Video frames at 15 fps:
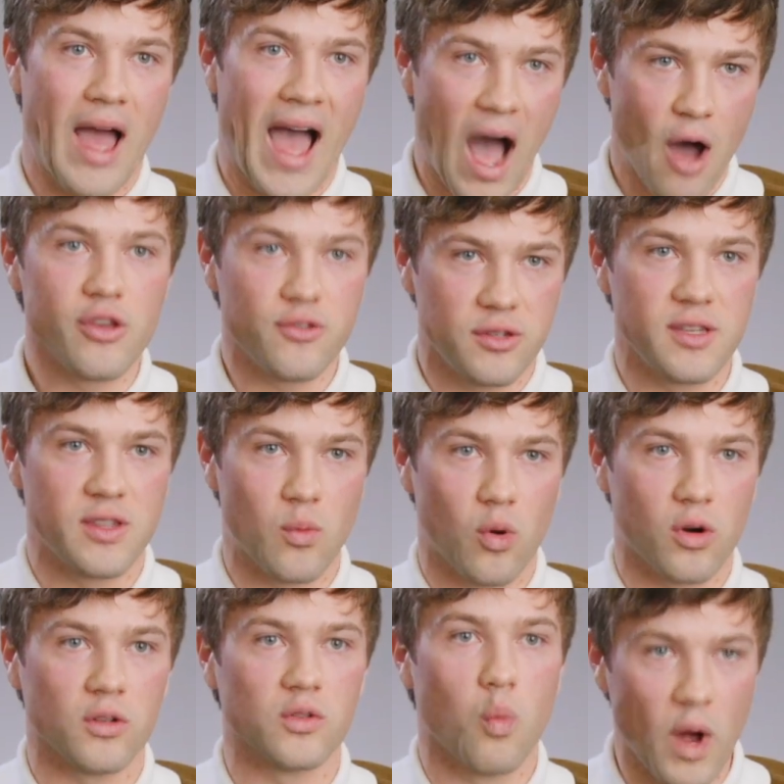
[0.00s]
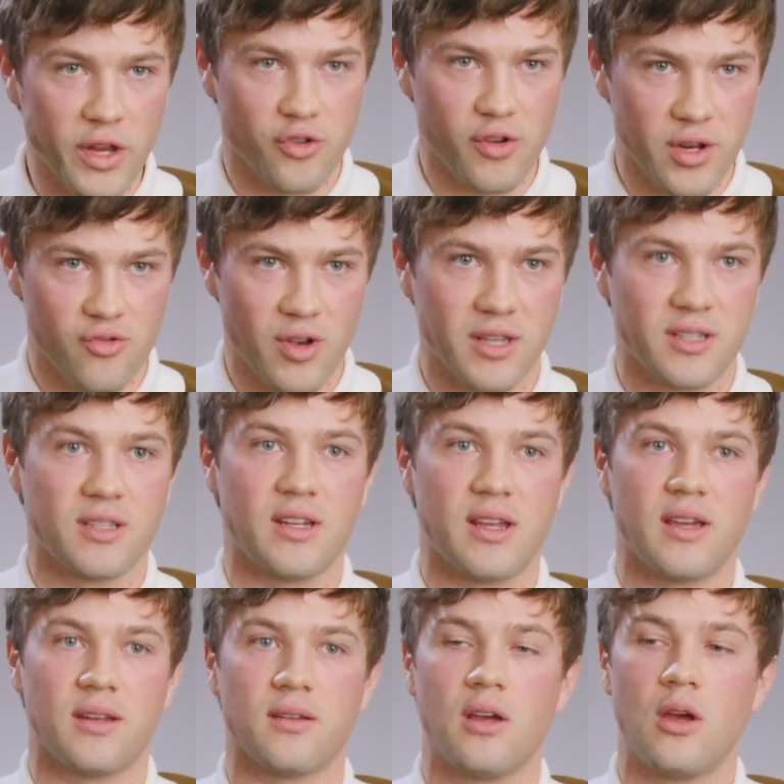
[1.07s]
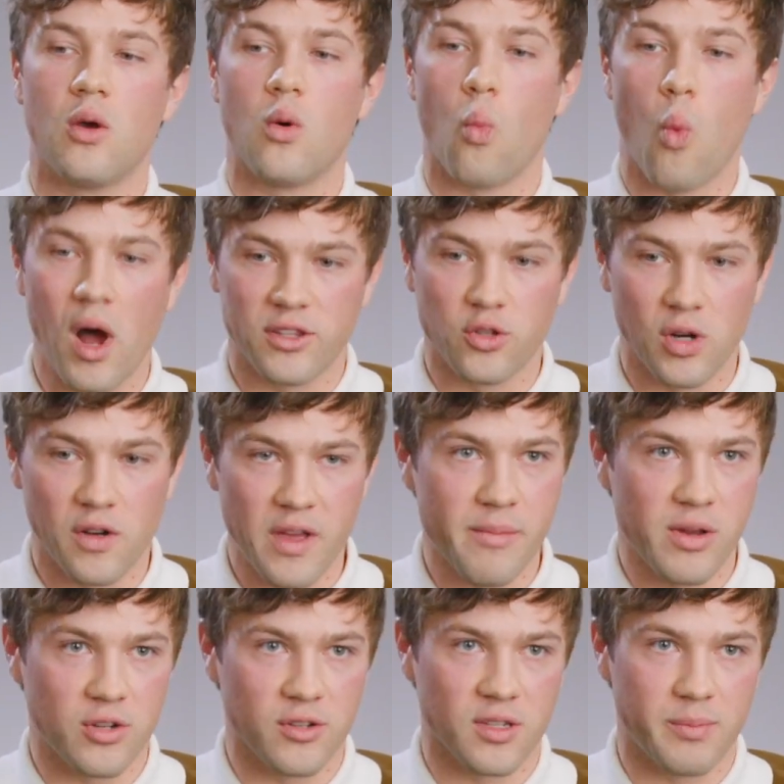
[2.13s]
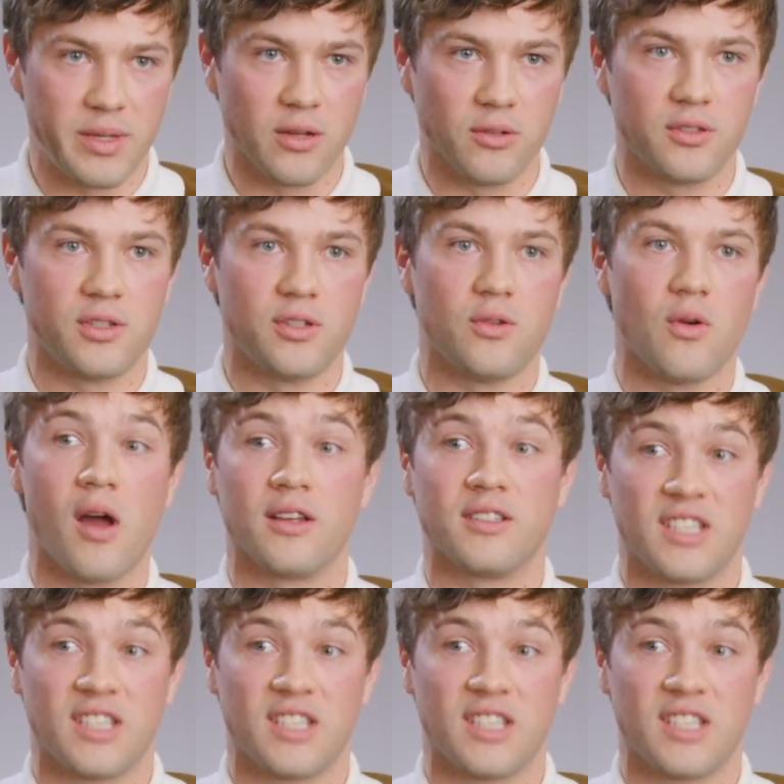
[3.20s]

how you see the world, what you're interested in, what sort of images appeal to you on a